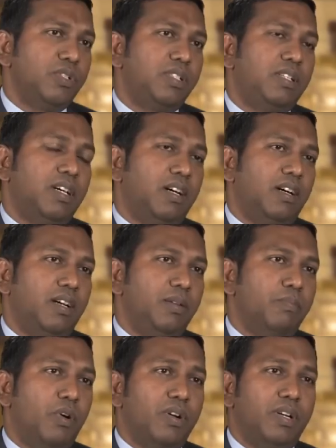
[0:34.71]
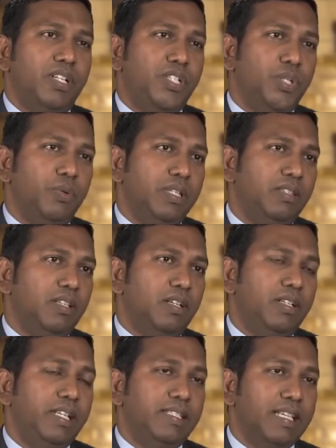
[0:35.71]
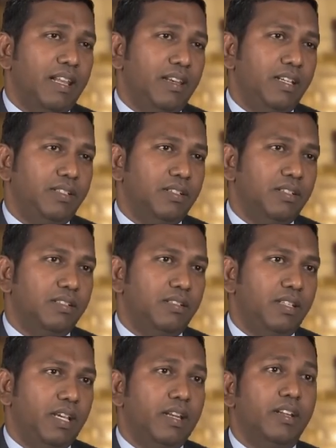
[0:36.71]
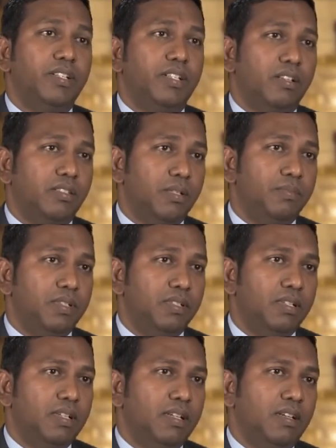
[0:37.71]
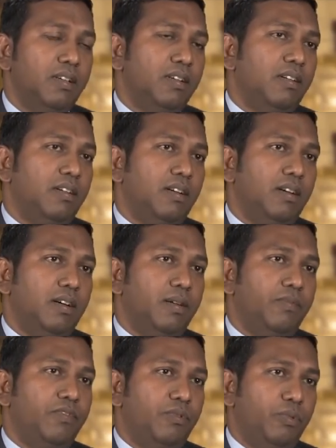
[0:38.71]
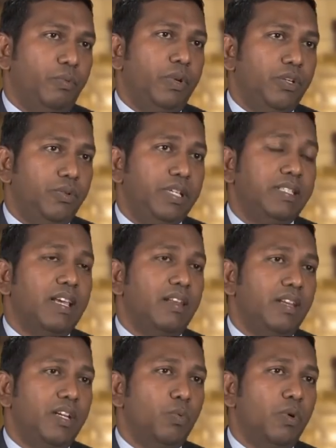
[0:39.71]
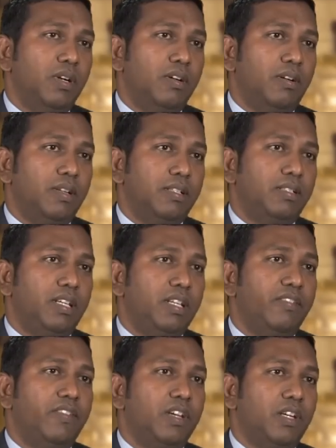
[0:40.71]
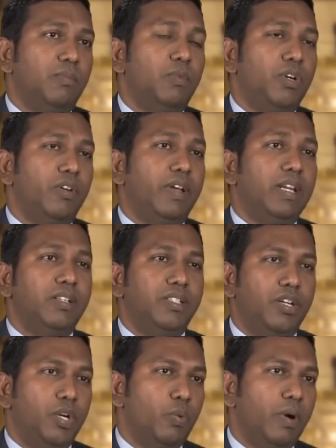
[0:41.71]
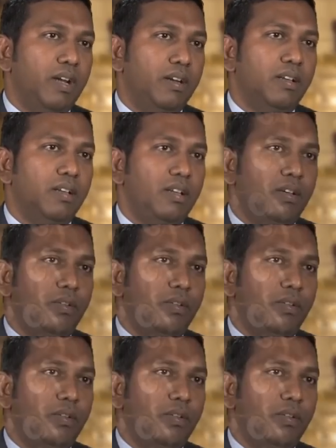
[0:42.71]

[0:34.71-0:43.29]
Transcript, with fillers: most uh, important issue with uh, desalination is the energy consumption. Uh, when you desalinate water, there's significant amount of energy required,